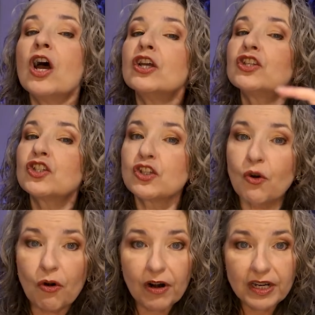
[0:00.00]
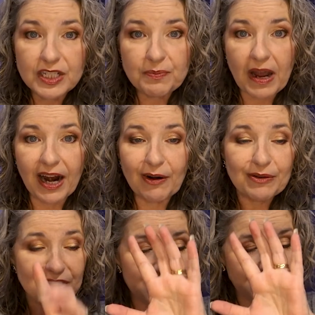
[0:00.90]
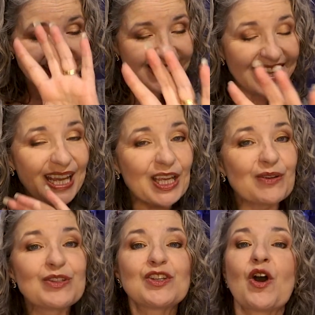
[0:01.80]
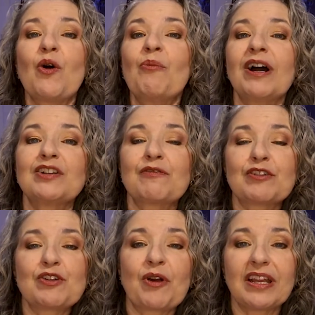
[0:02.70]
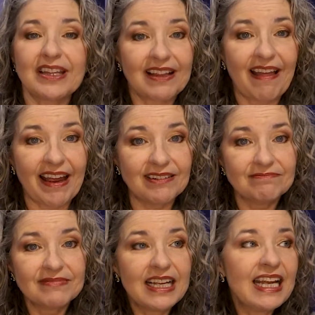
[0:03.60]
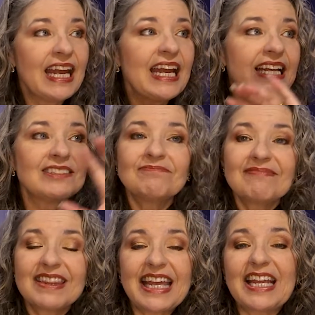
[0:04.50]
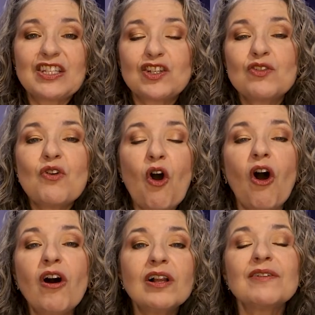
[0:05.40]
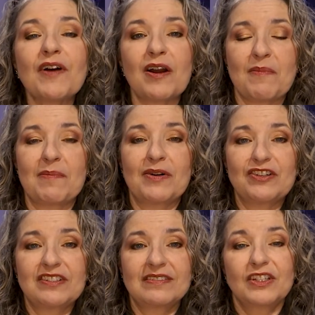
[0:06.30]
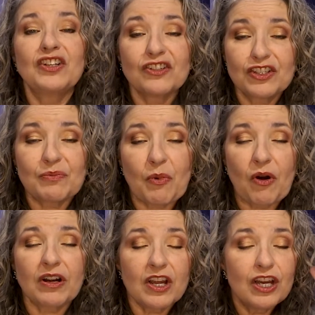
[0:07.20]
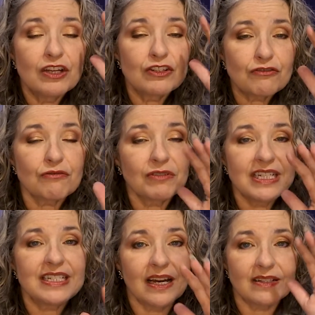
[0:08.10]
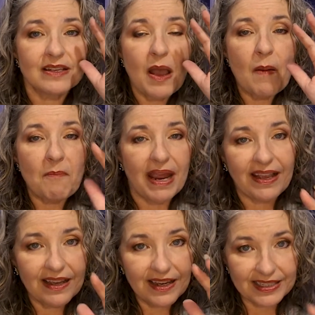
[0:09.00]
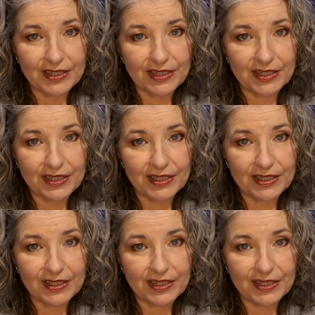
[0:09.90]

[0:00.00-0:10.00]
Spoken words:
Story Spirals. Thank you so much for joining the clan. And thanks to all of our members. Your support truly does make a